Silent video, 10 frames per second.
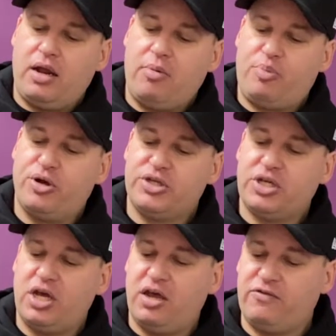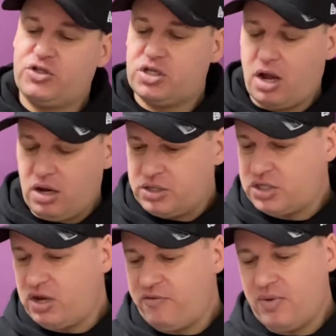preserve
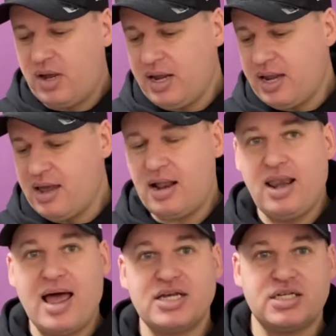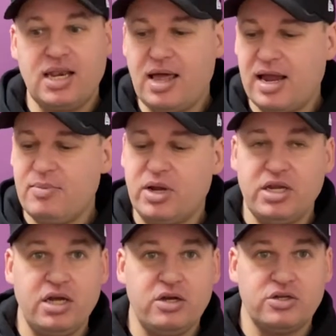stocks of my last lime and
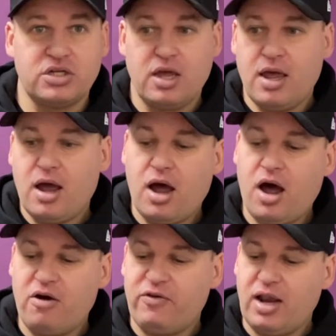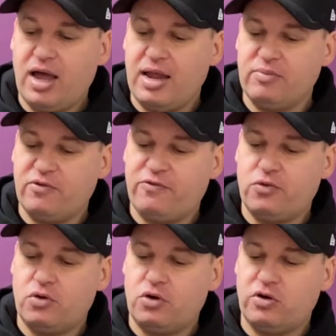use half a lime
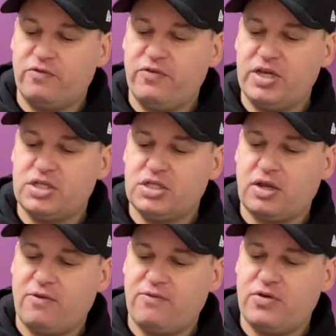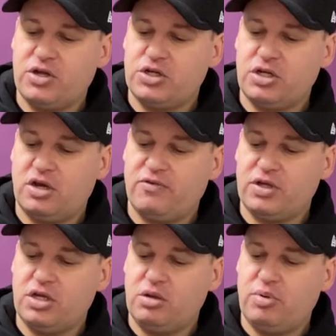for this version of a
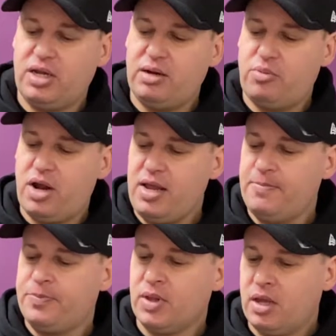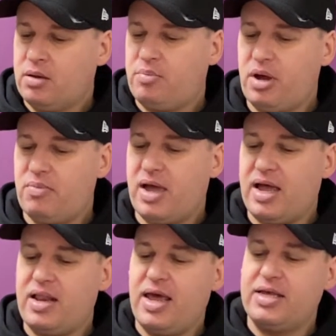Cuba Libre. Pop
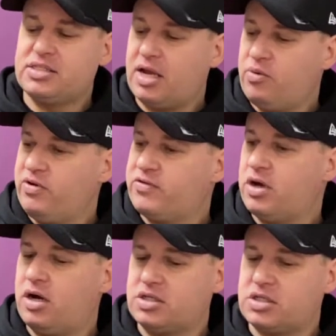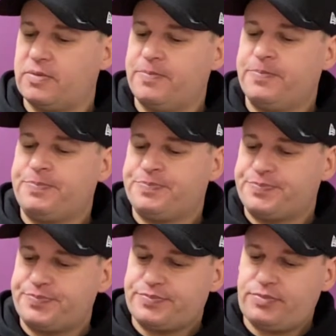that in there. So we've got
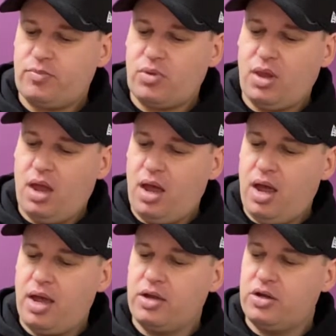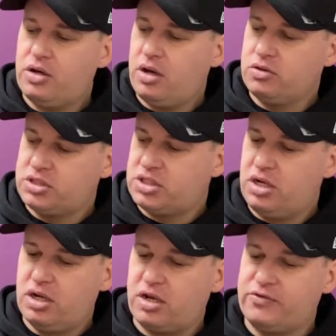a good old
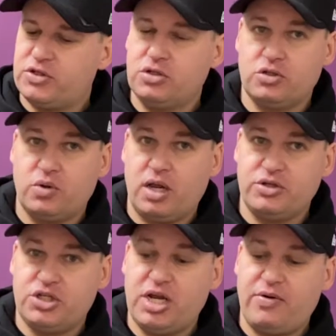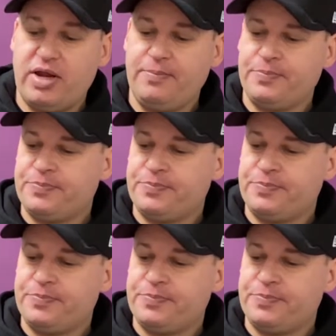slug of 2 swallows cherry,